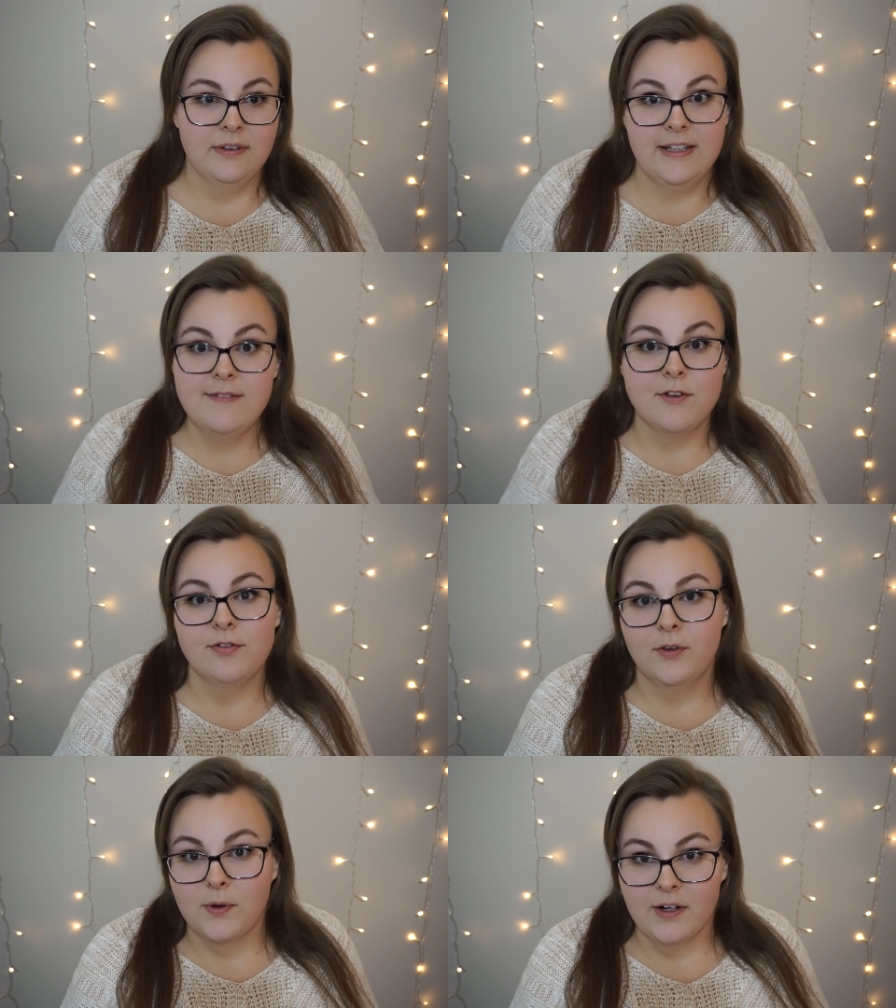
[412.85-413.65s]
leave the
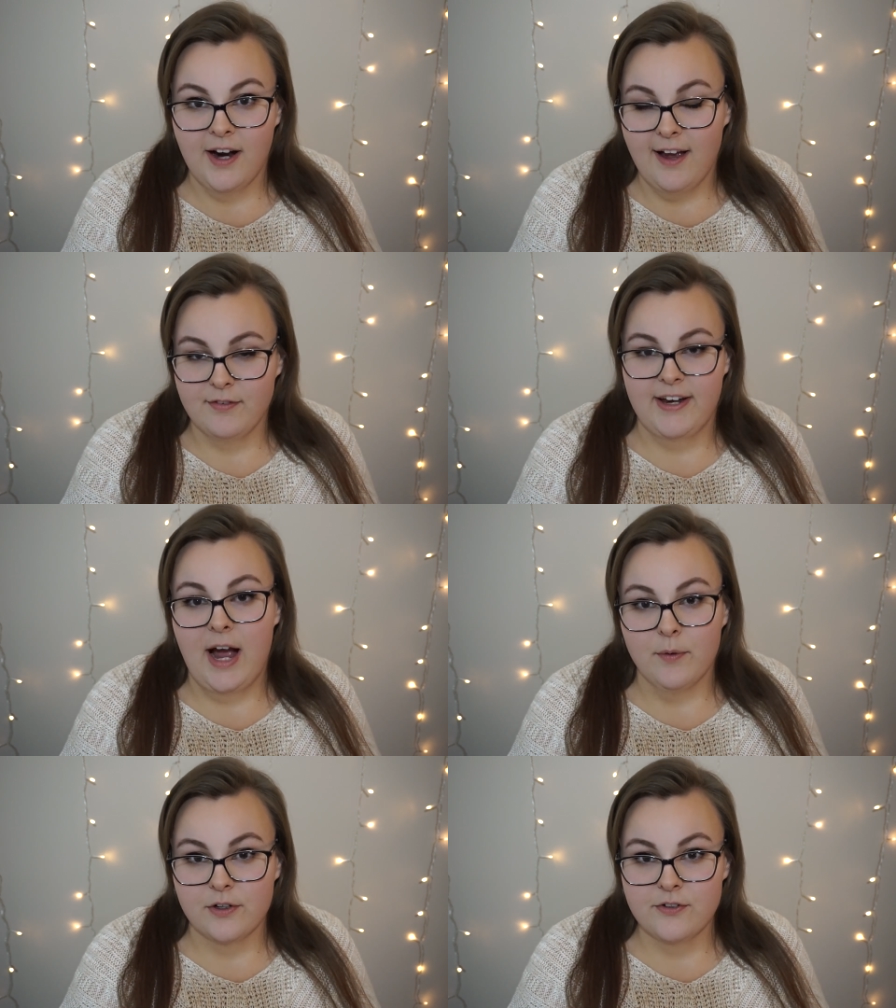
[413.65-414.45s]
floor every
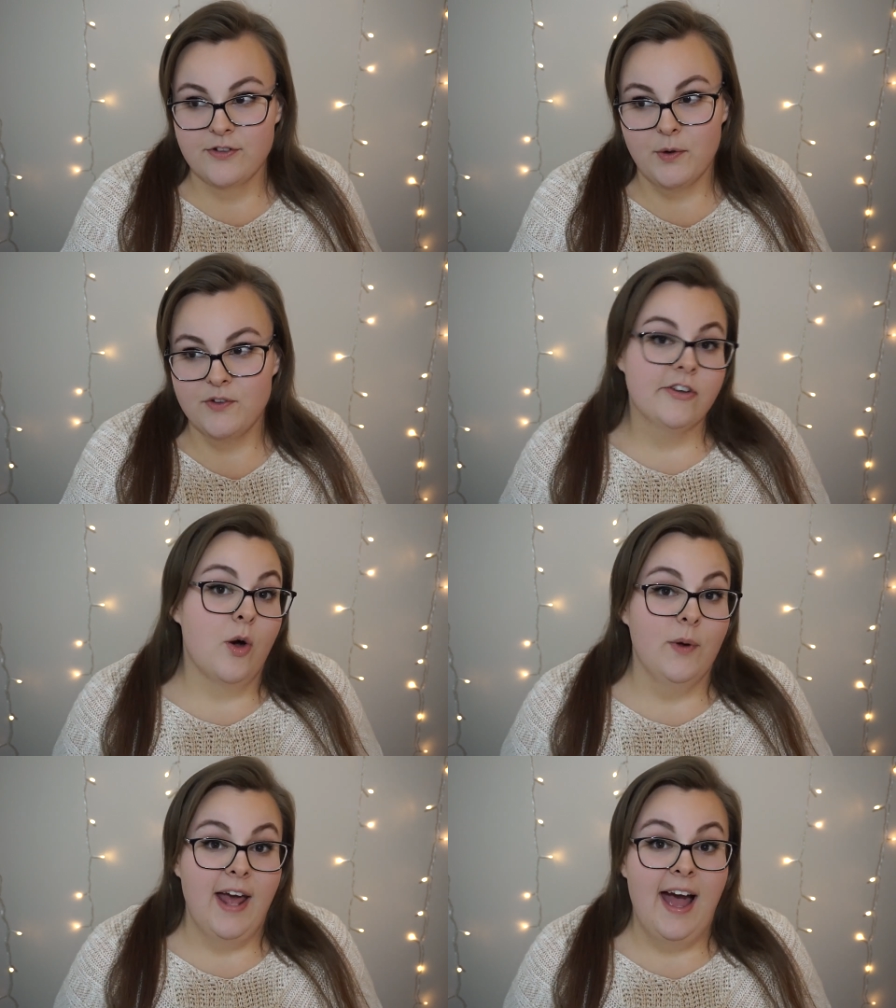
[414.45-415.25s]
hour or so to
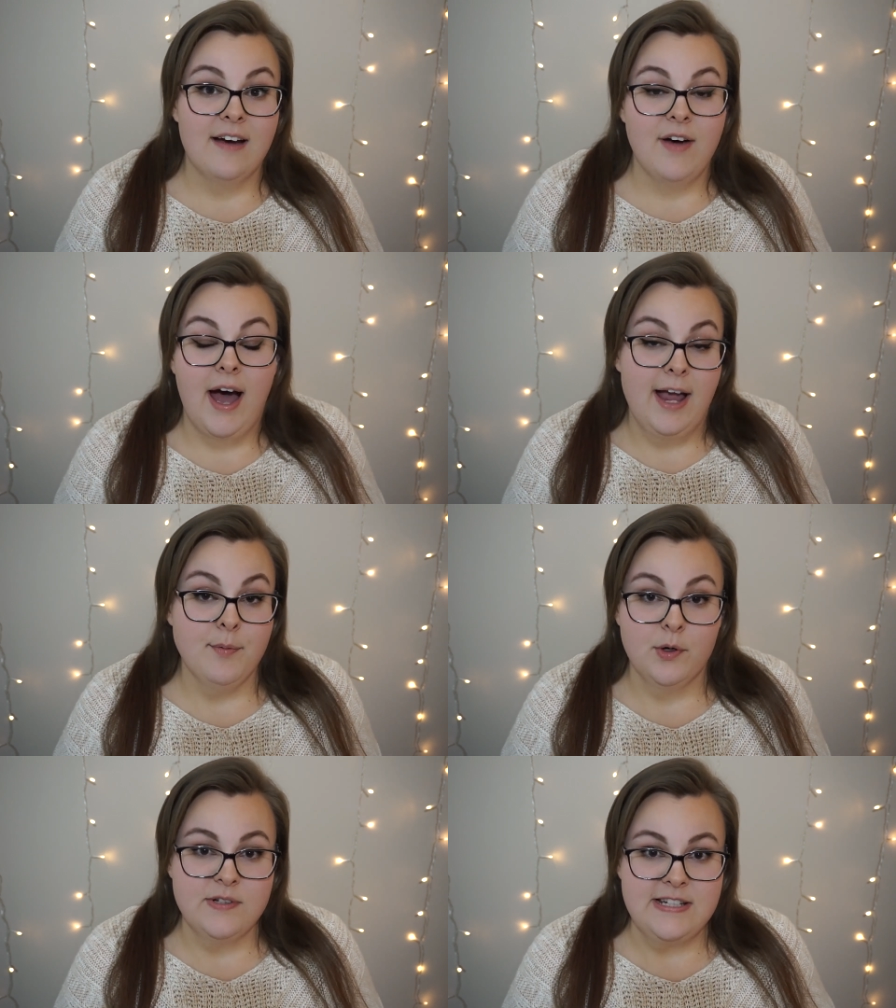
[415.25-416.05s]
go and have a high
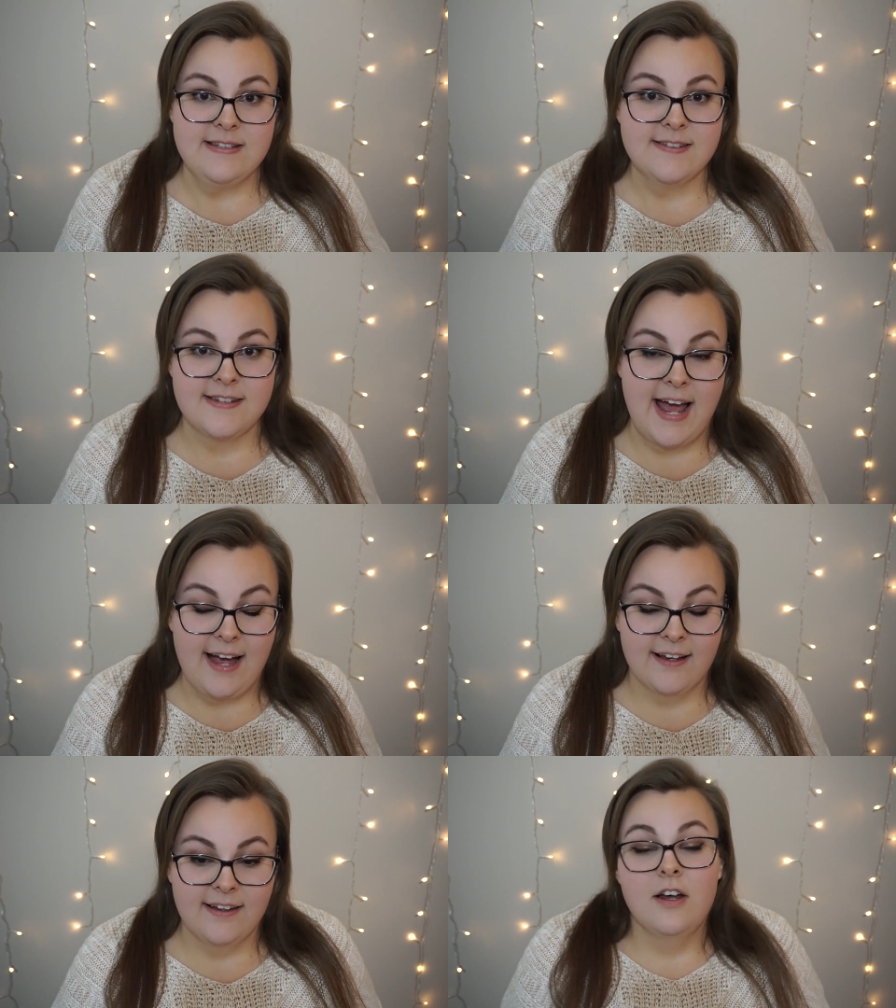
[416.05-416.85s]
protein
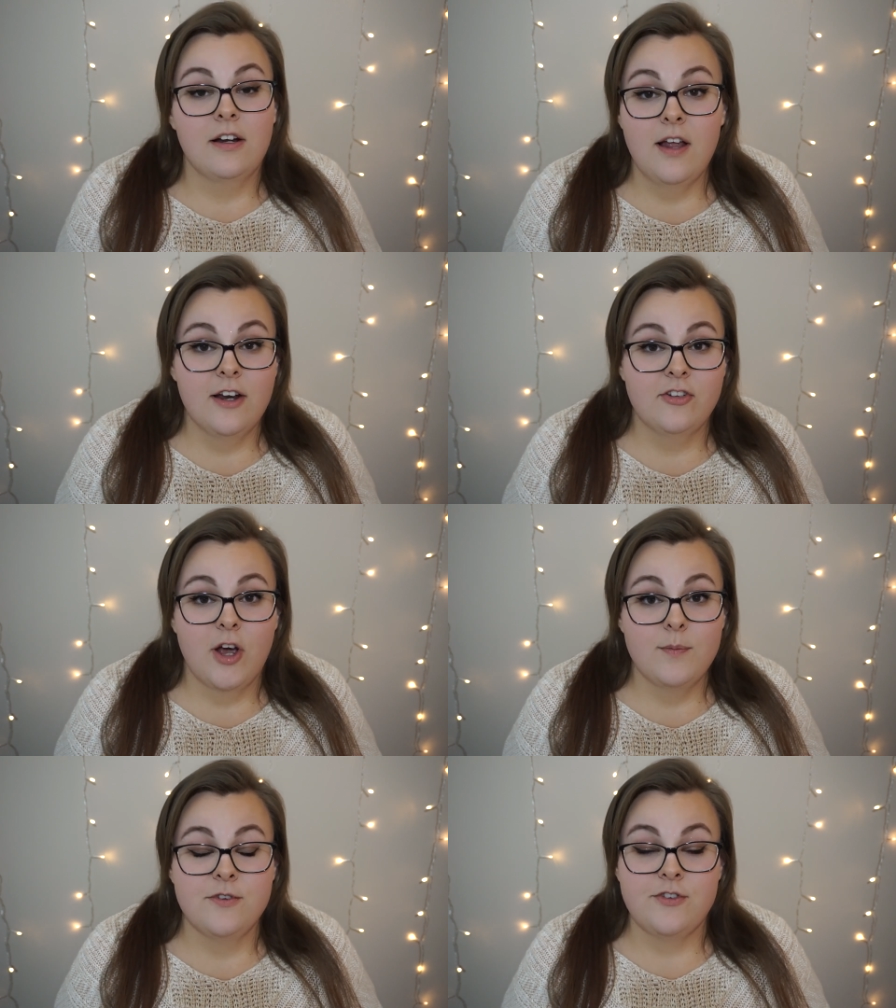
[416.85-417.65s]
snack. Not a lot of
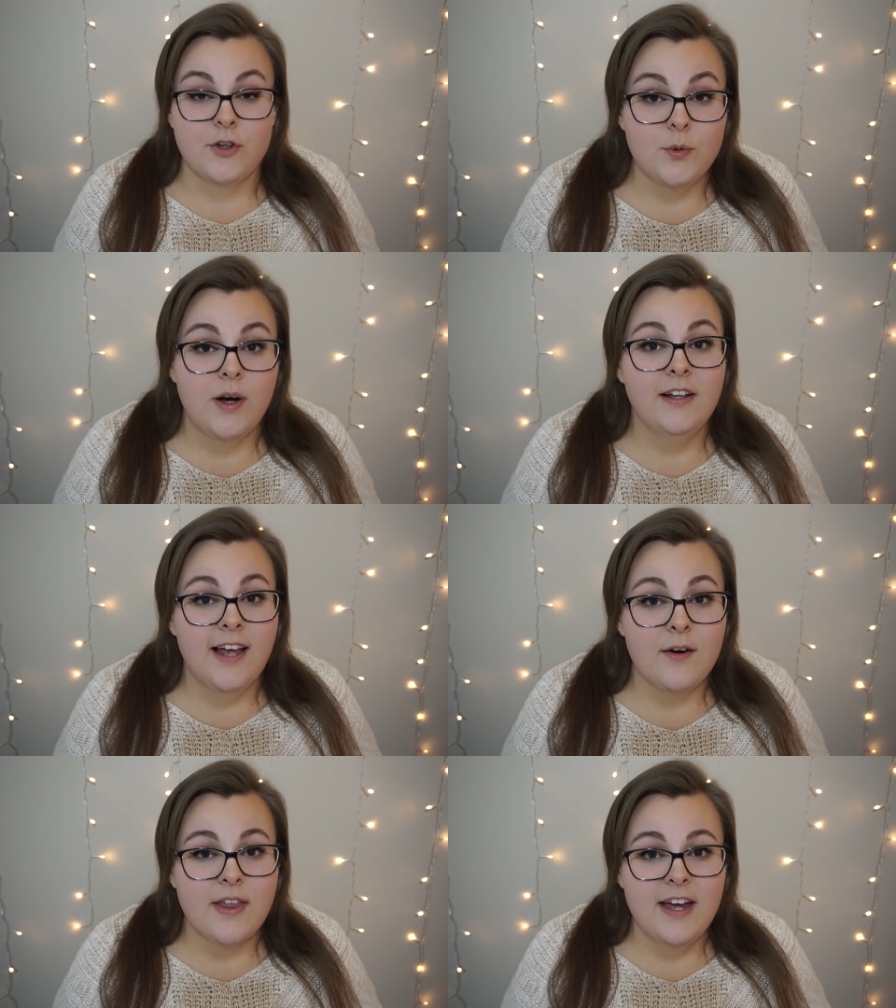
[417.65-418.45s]
jobs do
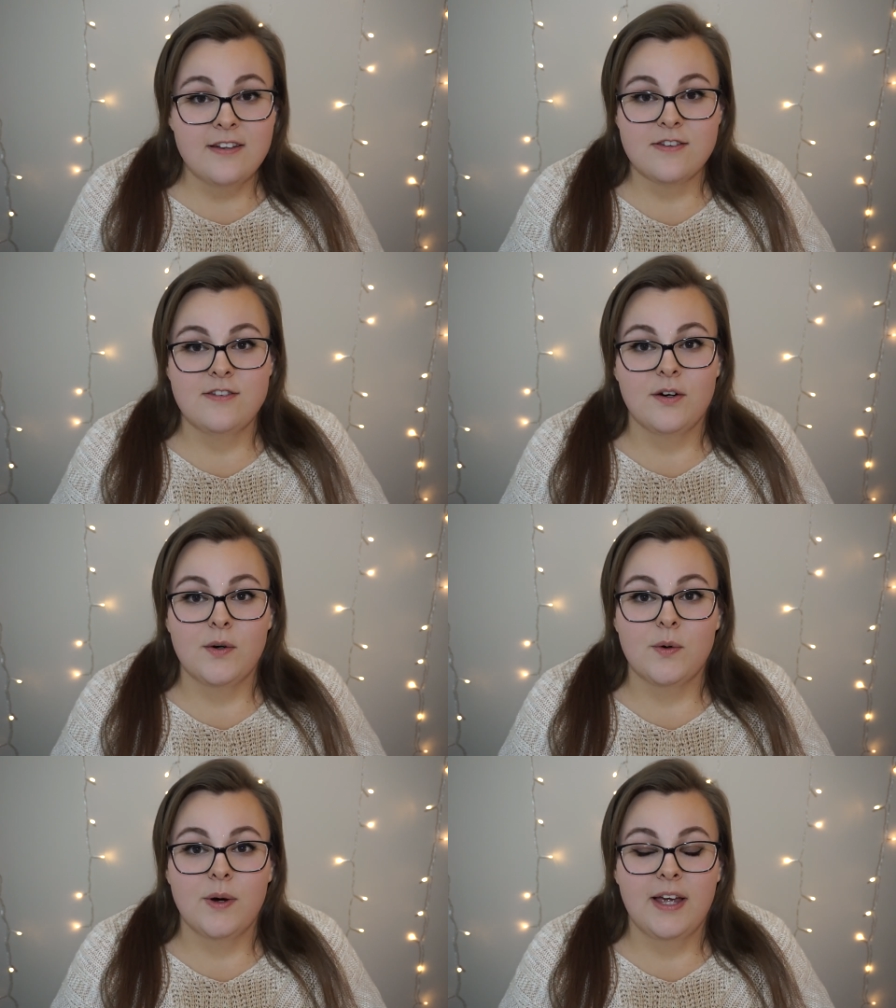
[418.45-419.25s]
allow that,
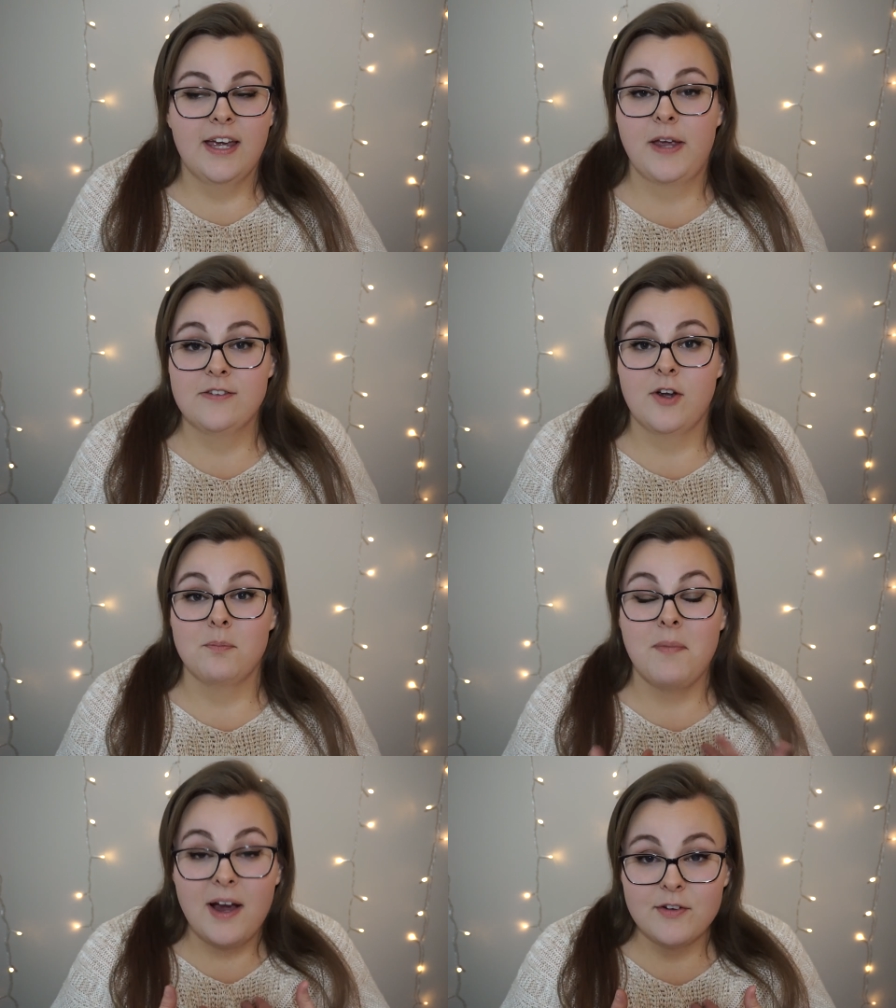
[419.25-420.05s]
so based
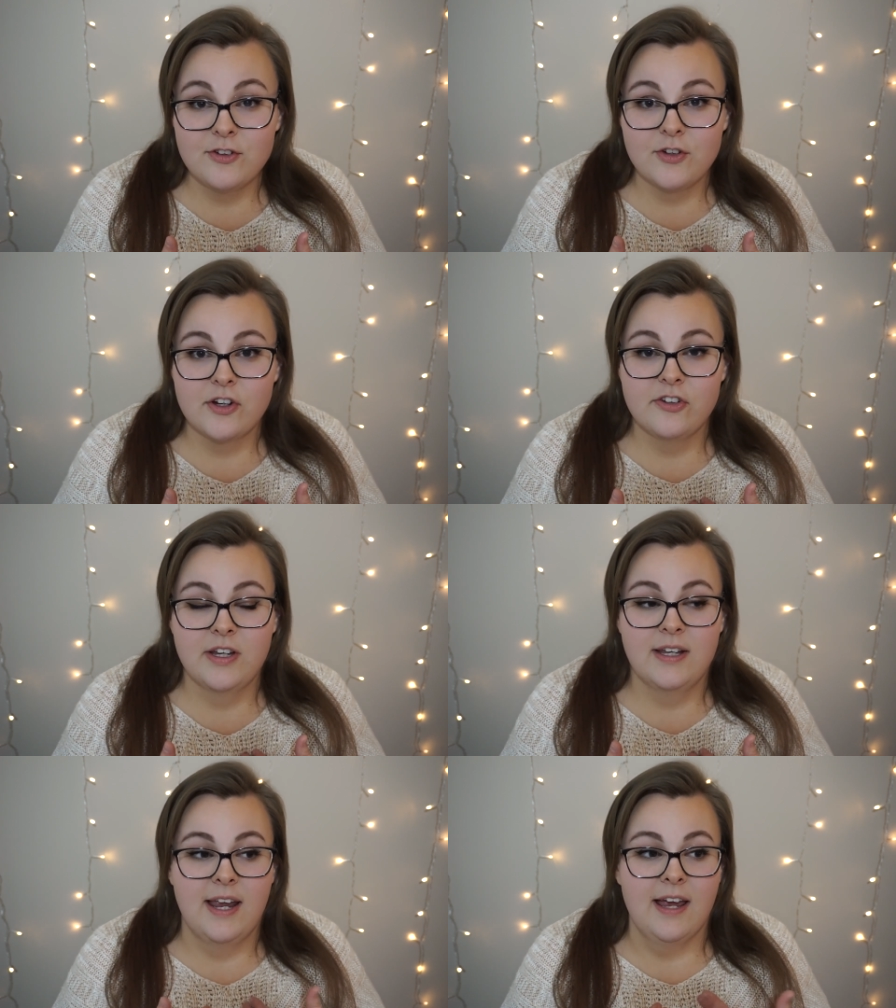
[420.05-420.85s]
on my
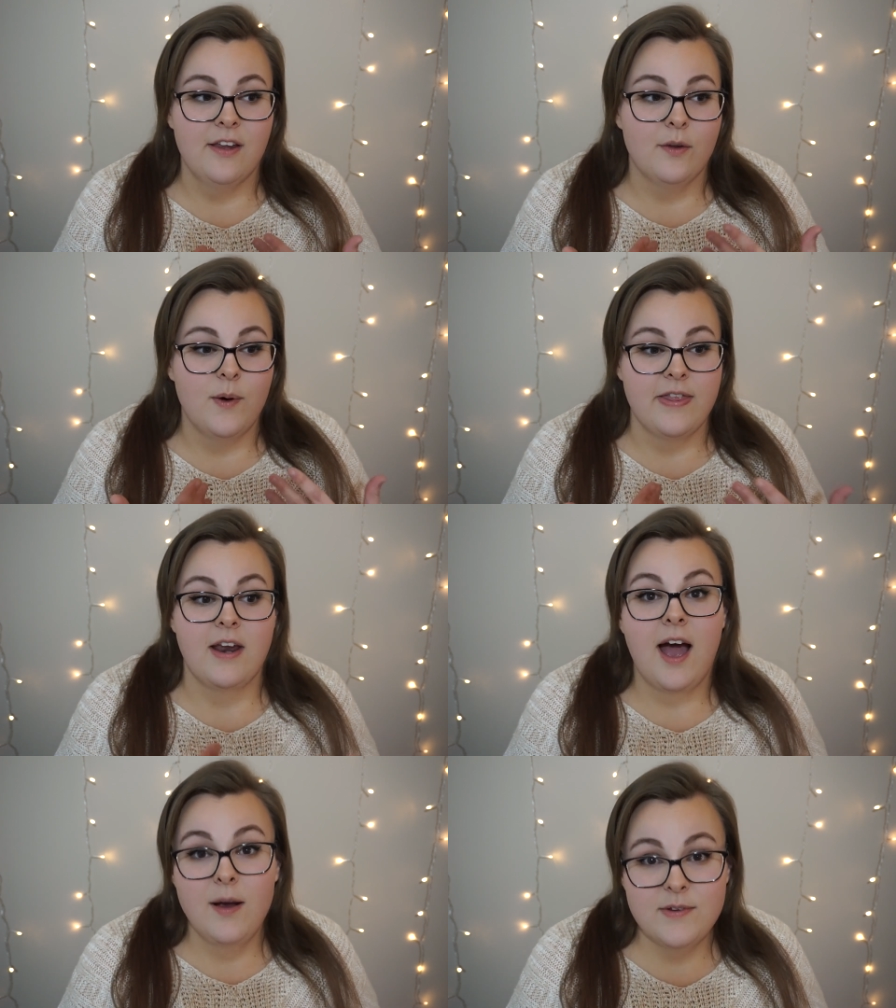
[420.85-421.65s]
restriction and the way that I